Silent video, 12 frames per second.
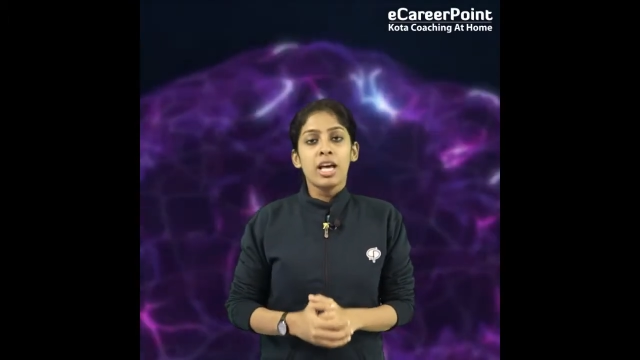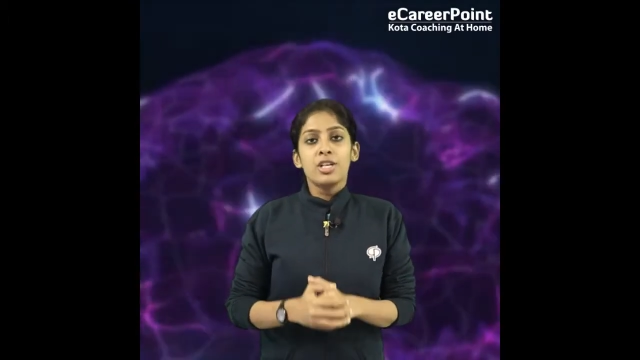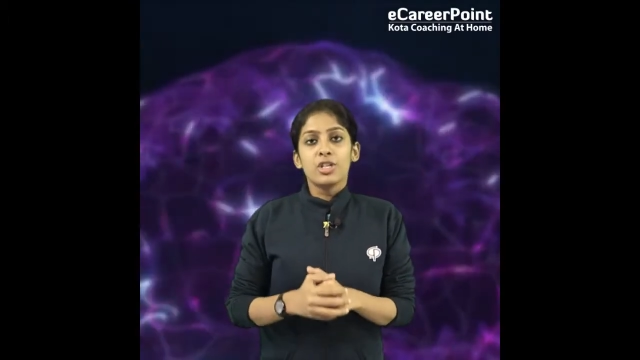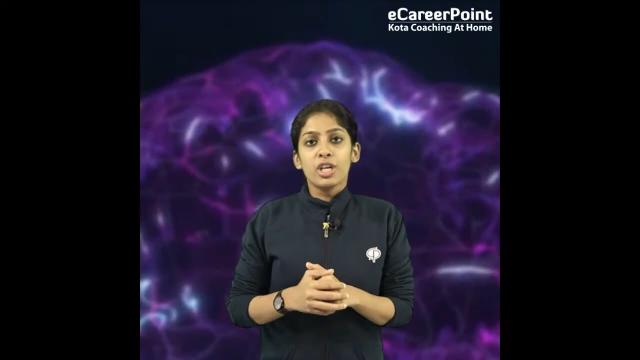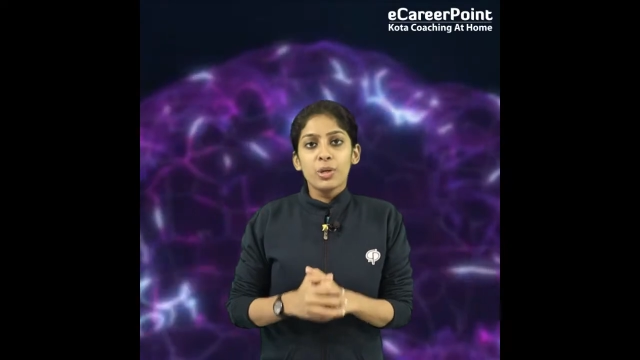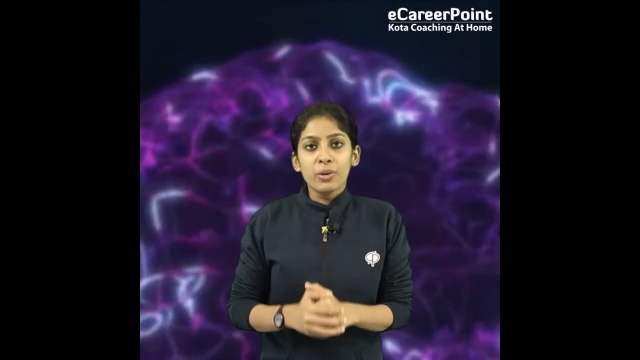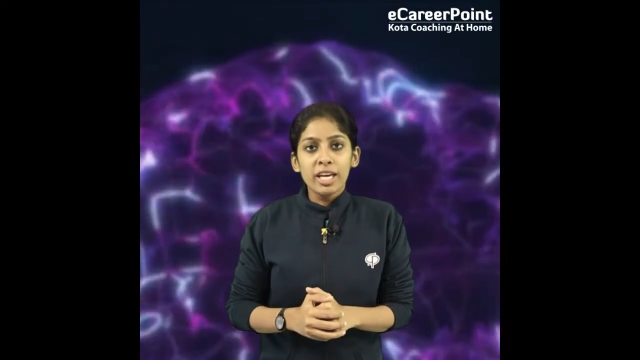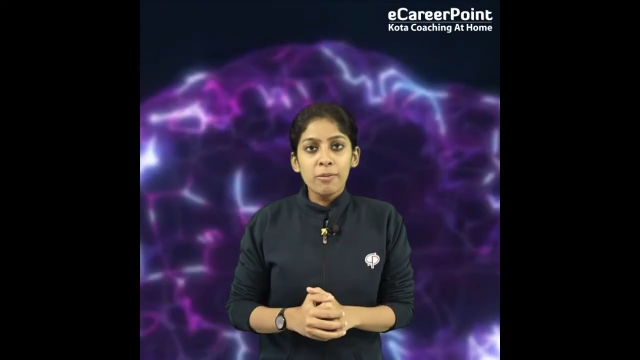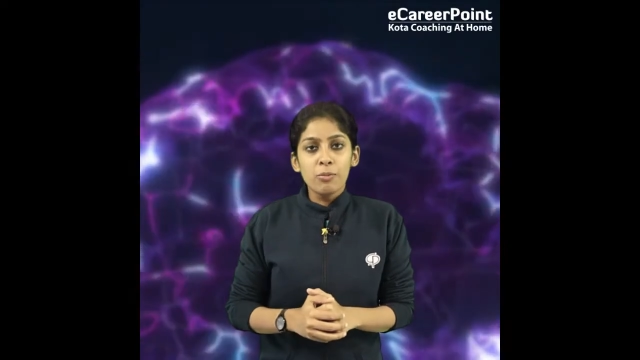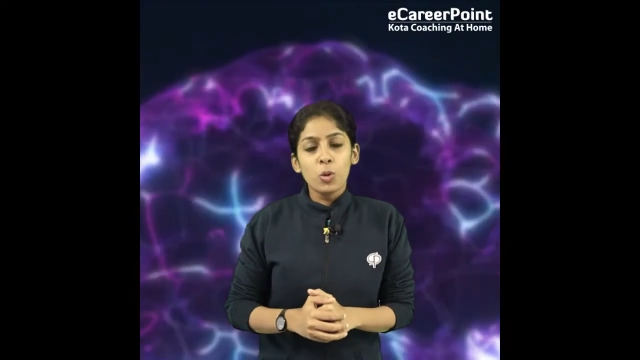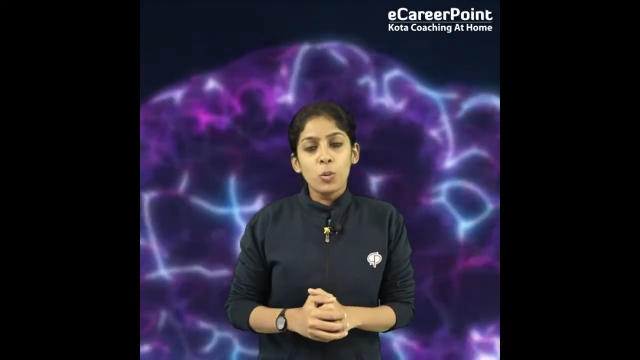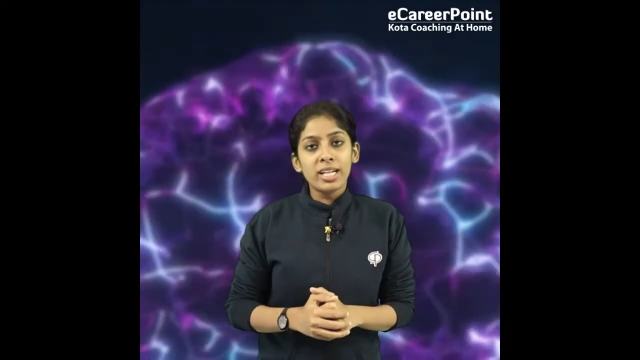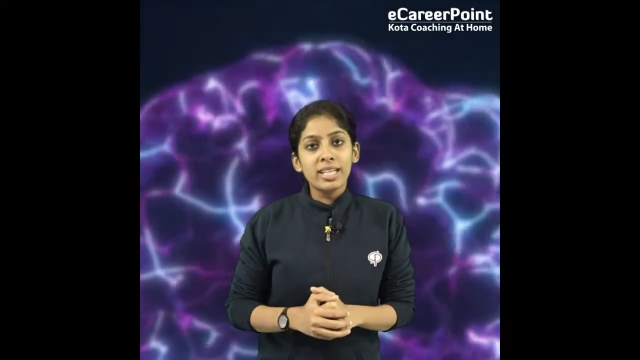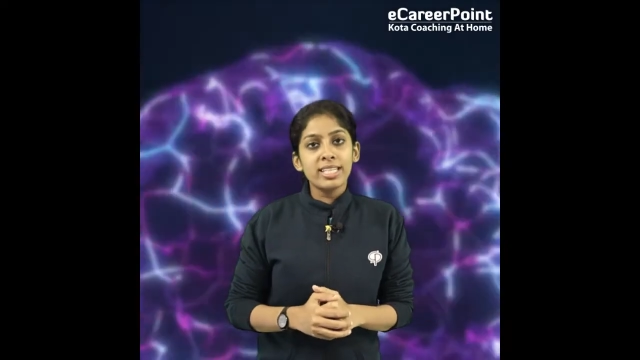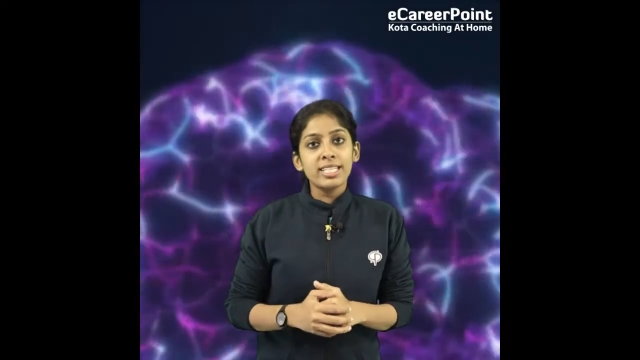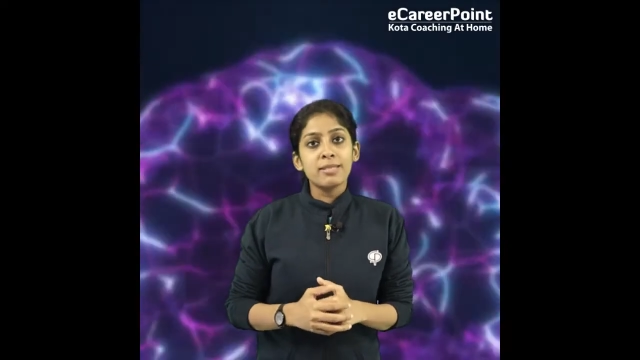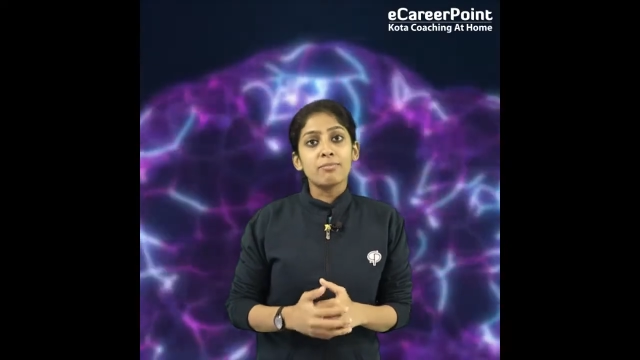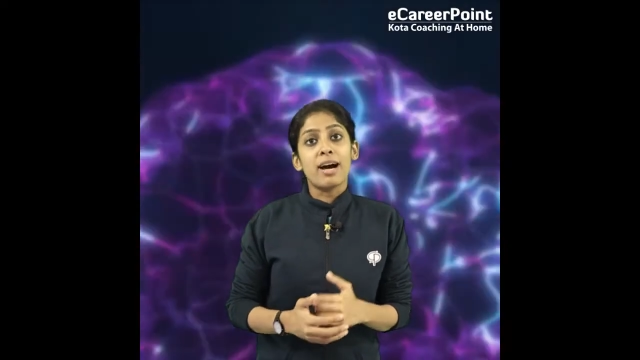So you can prevent
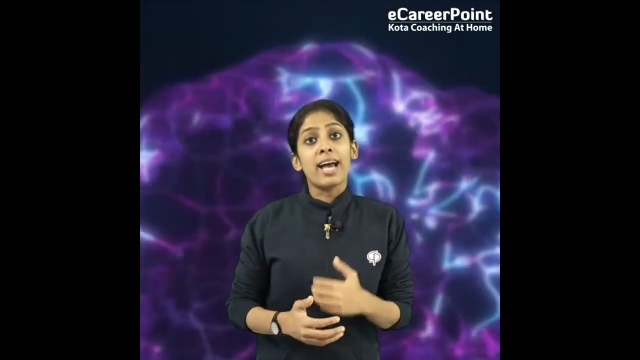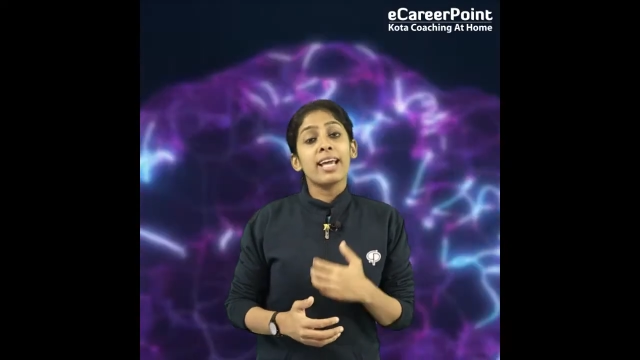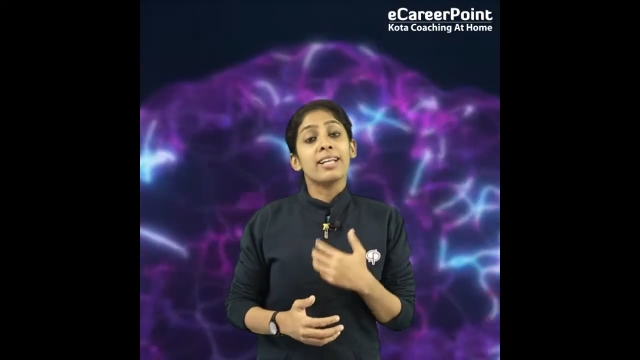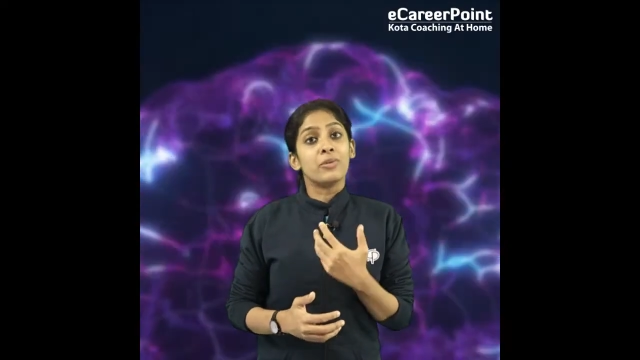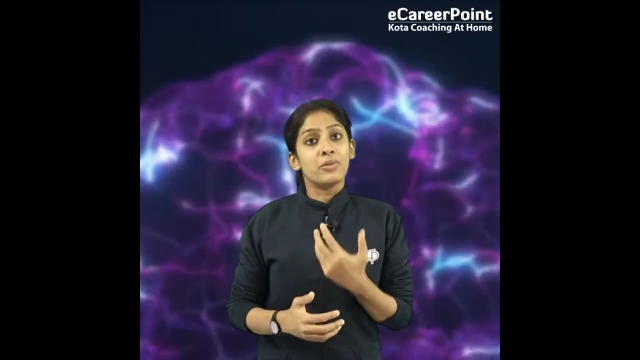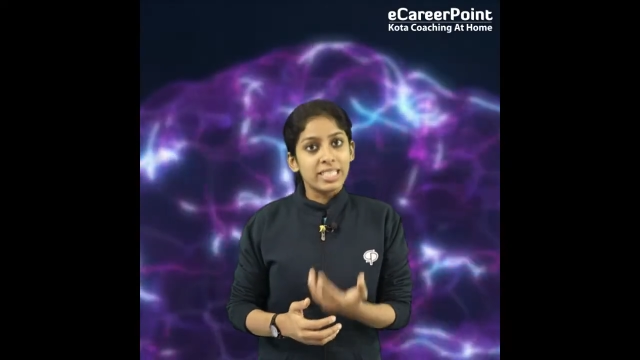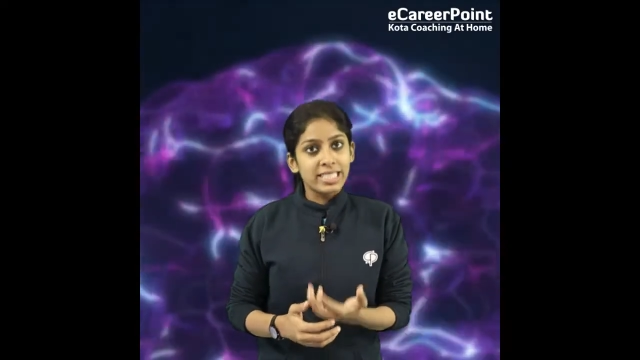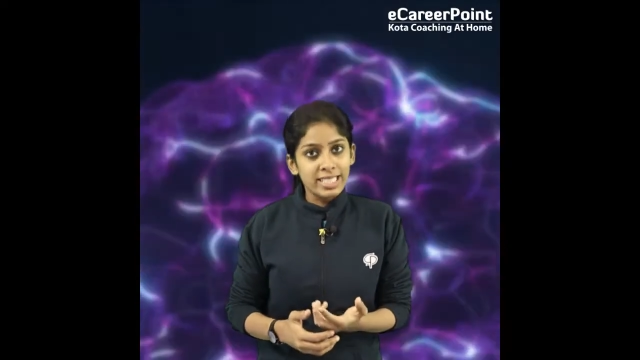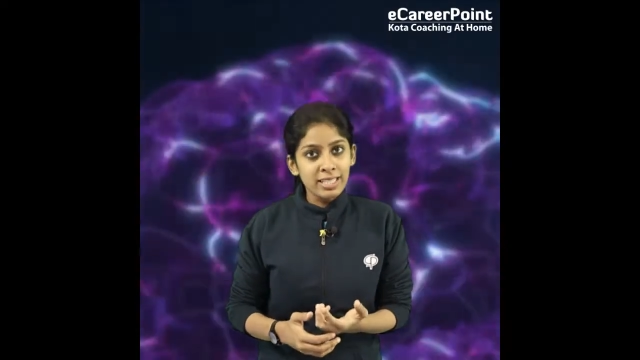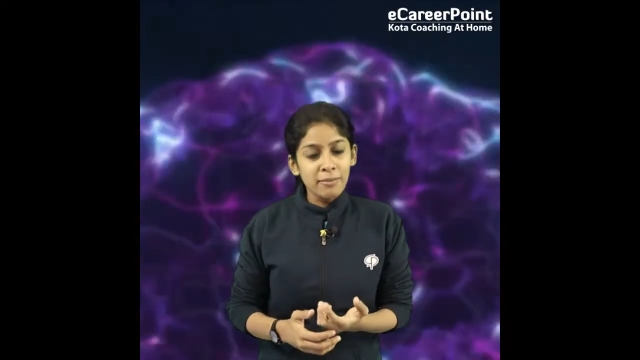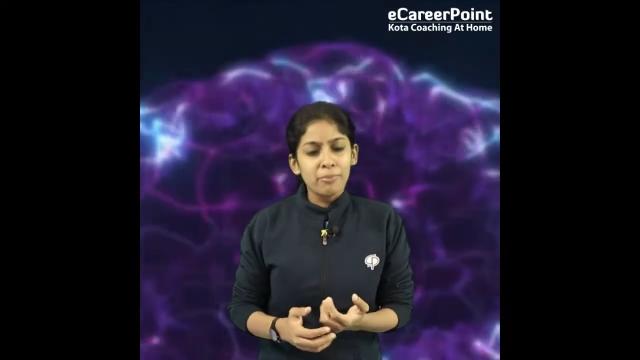this by reading,